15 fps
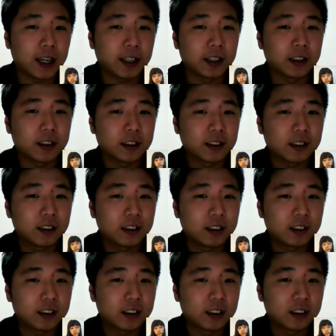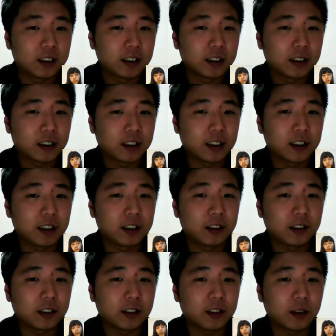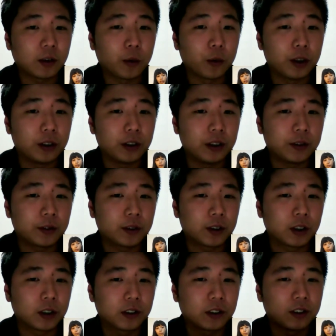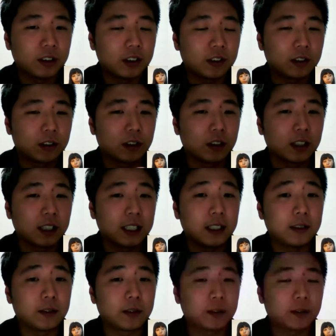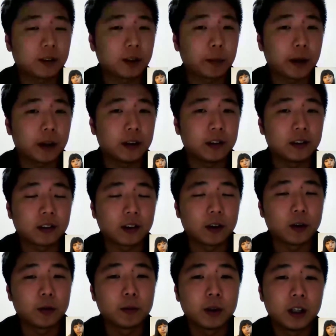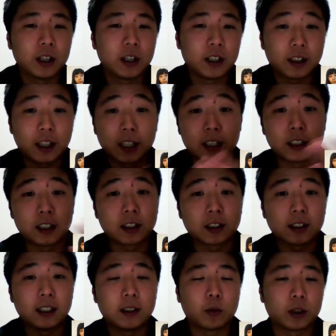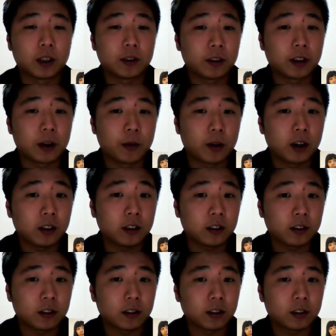China. I guess when if girls need to leave their parents' home, they can just leave whenever they want.